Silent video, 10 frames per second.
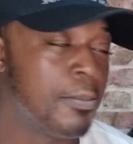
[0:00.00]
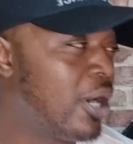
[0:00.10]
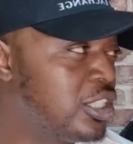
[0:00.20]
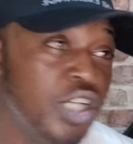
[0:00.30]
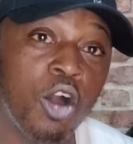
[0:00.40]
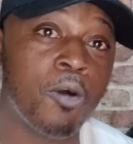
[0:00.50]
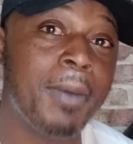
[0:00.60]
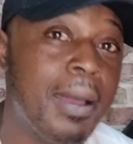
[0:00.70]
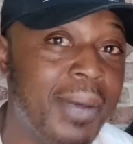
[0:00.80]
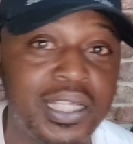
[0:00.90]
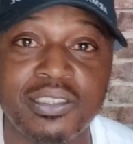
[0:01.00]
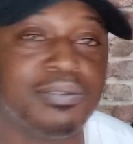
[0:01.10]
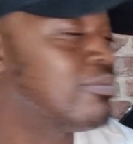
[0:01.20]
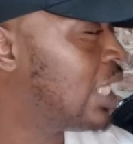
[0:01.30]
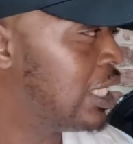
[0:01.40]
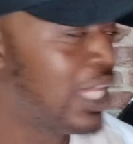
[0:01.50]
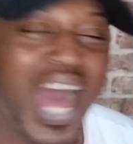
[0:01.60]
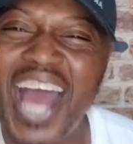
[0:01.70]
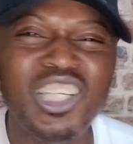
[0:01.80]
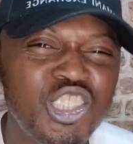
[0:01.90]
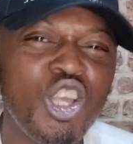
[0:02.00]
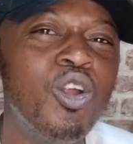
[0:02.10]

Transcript: But yo, my man, I just